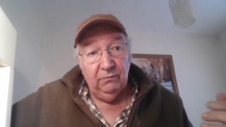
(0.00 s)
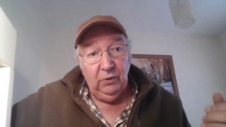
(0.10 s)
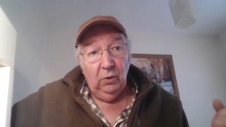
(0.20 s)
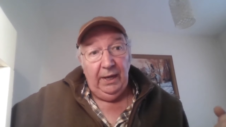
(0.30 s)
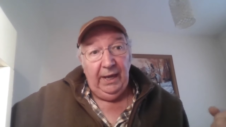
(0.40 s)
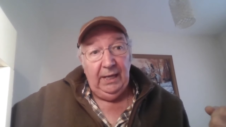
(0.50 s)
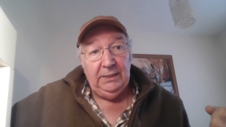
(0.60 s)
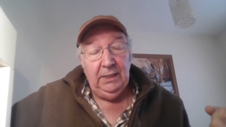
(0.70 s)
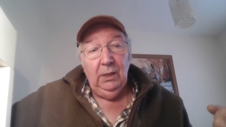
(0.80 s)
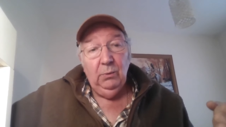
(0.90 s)
of your
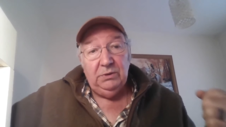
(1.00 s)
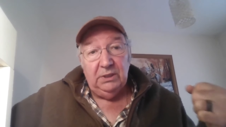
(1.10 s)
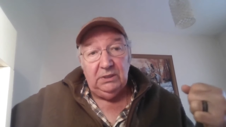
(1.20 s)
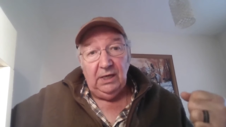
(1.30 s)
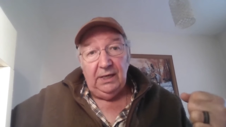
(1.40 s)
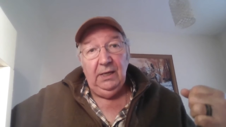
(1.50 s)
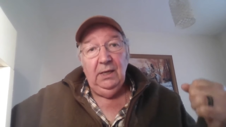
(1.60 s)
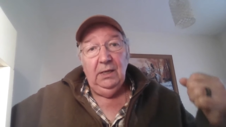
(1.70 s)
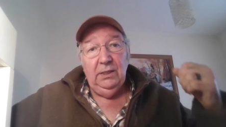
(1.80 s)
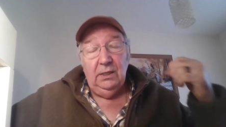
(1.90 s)
head will dictate
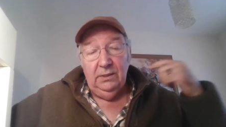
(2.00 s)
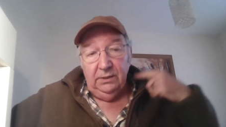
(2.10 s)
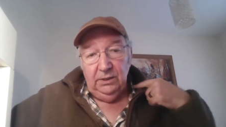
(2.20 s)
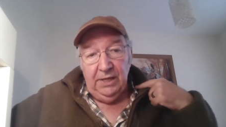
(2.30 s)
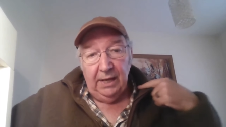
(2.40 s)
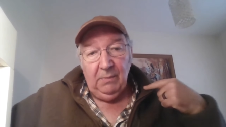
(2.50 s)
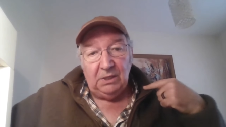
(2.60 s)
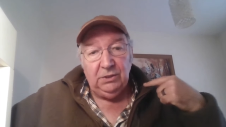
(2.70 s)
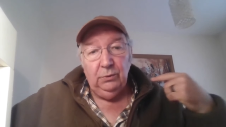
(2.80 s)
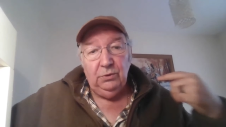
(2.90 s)
the, the, your neck
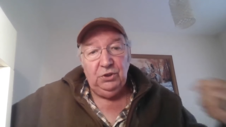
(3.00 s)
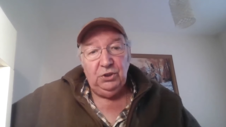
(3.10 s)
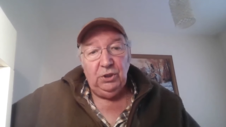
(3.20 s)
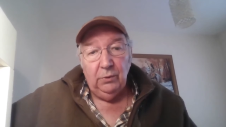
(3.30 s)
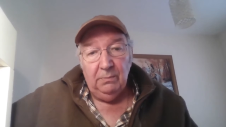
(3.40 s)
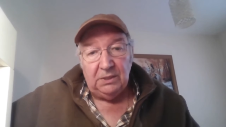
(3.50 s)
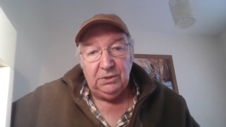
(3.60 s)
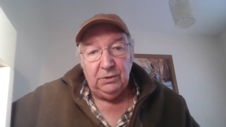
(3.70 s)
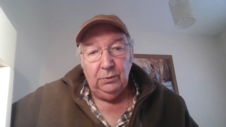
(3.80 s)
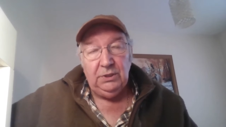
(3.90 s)
muscles, your shoulder
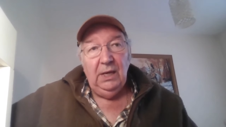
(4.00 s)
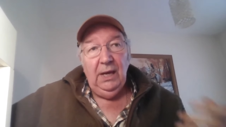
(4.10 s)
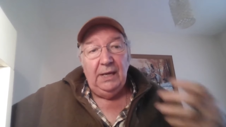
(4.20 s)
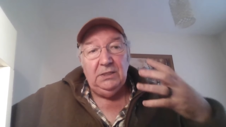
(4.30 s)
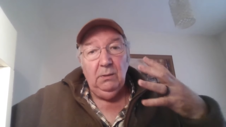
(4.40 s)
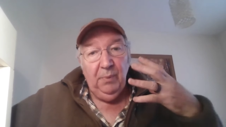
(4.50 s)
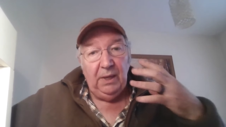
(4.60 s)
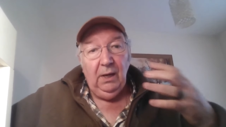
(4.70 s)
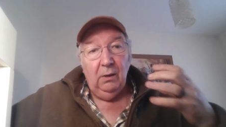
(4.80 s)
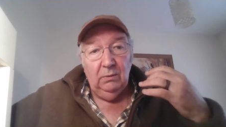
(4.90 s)
muscles. And it's a
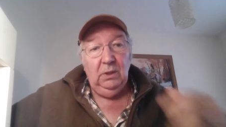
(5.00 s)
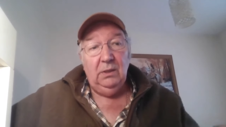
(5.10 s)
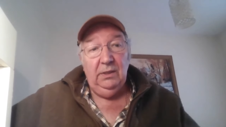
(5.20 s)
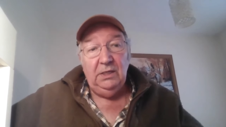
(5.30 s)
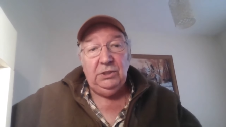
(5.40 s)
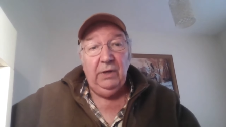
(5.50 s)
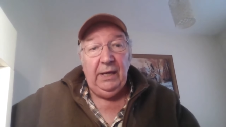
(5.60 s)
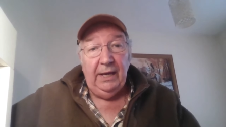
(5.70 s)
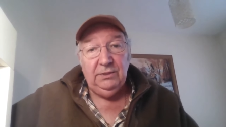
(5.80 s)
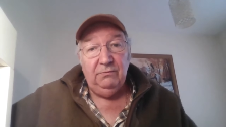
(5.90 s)
big old look at these
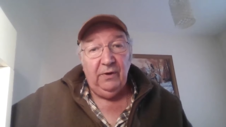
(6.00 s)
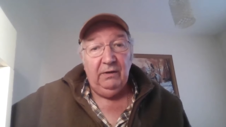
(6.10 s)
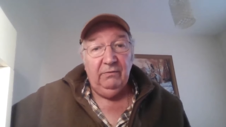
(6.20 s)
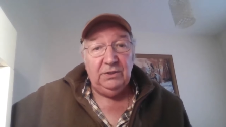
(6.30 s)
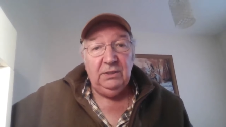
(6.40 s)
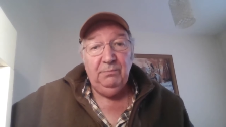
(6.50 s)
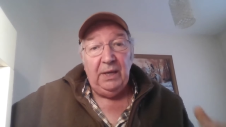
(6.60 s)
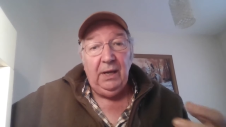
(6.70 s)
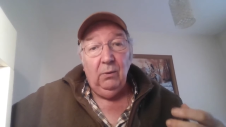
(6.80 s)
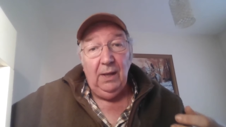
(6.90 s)
three heads in front of us.
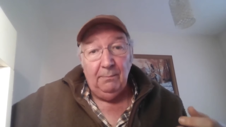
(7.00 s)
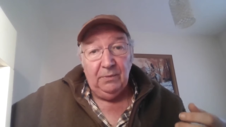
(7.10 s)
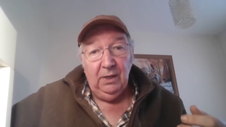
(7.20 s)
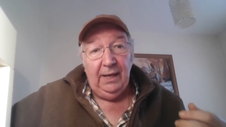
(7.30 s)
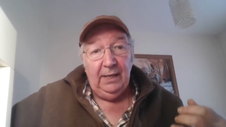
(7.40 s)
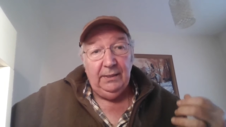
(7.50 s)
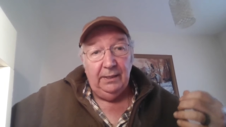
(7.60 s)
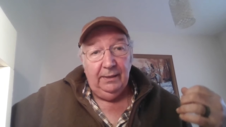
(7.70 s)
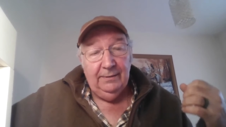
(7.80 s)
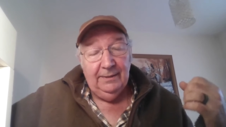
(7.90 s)
Big old lump, your head,
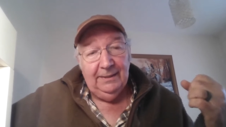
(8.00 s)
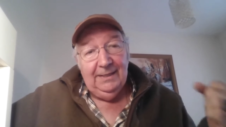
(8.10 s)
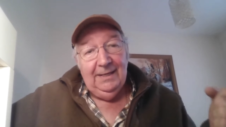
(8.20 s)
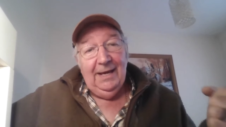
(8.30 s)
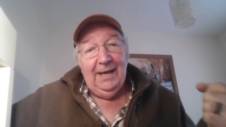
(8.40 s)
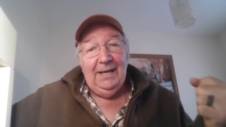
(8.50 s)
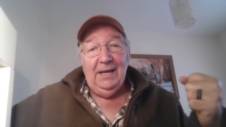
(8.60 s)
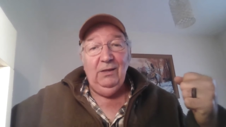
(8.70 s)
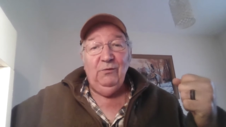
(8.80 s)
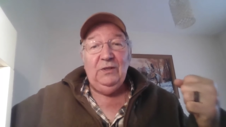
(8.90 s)
isn't it? And,
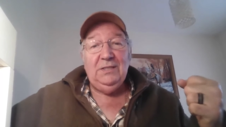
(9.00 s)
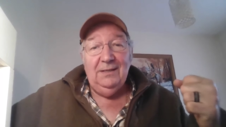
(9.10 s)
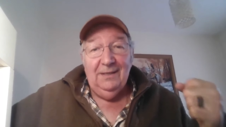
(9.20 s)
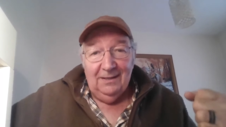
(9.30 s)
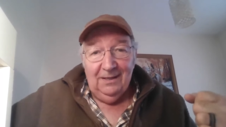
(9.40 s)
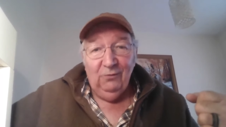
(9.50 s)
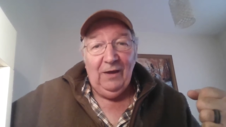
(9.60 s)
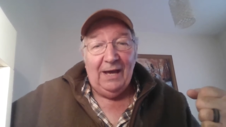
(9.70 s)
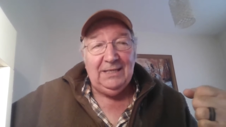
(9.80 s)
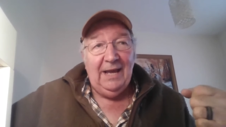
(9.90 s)
and if it's if
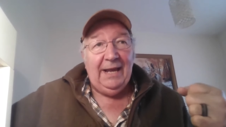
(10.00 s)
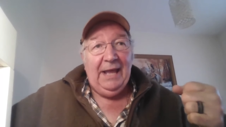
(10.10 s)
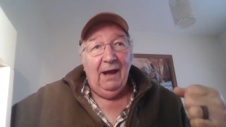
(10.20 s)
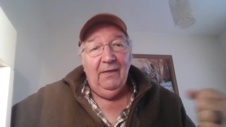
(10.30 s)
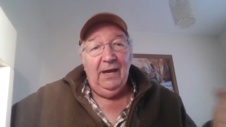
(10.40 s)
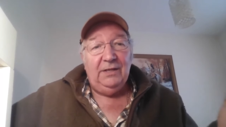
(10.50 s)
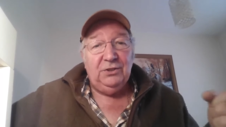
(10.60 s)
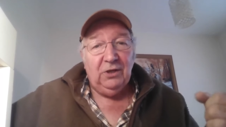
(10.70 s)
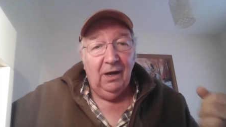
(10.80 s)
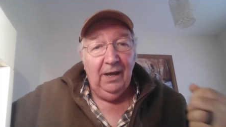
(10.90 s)
that's hanging out there to
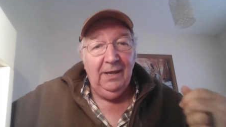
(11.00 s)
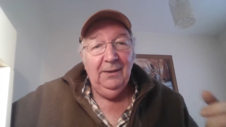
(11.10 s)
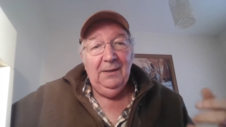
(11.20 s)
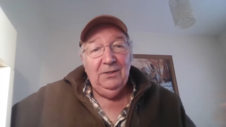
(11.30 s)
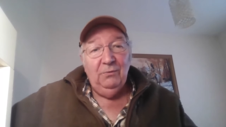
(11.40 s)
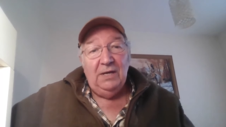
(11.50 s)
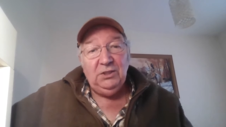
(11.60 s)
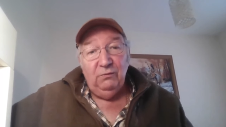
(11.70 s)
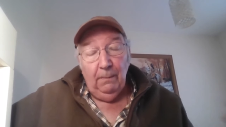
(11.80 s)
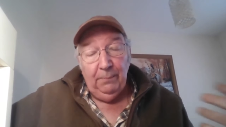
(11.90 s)
dry, the
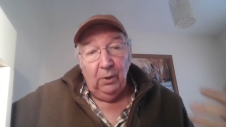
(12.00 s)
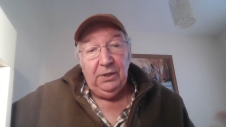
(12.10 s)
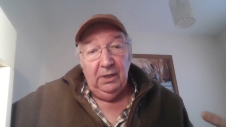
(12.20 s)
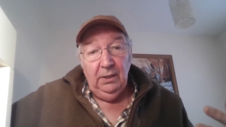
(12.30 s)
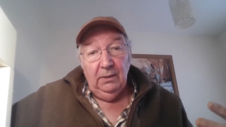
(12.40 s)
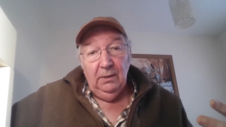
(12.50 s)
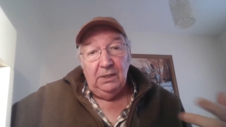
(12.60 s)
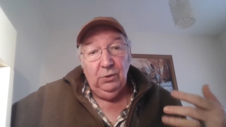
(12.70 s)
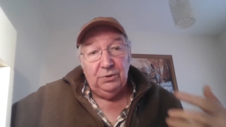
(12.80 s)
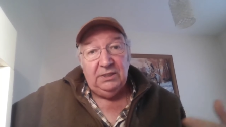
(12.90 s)
rest of your body
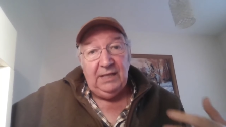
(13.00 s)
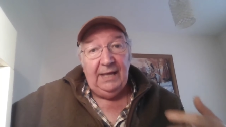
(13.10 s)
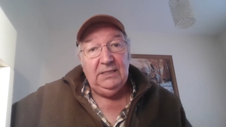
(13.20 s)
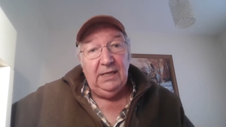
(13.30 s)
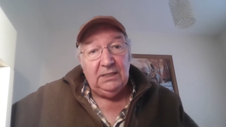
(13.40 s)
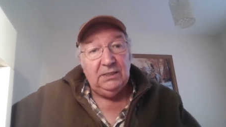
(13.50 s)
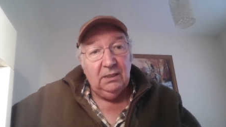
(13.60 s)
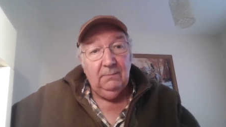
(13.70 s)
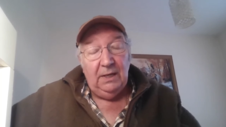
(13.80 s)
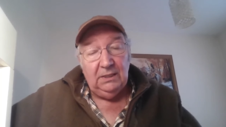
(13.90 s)
and your stance has to
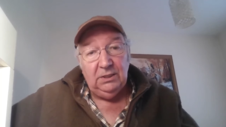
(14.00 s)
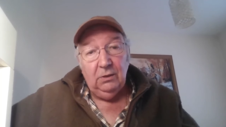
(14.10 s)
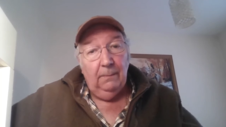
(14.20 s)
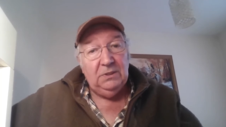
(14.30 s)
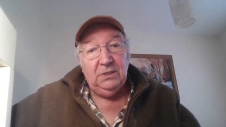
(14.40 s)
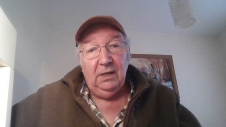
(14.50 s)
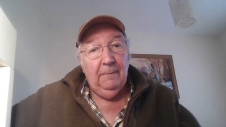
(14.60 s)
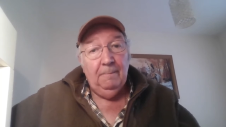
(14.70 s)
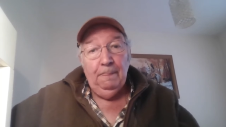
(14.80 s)
has to compensate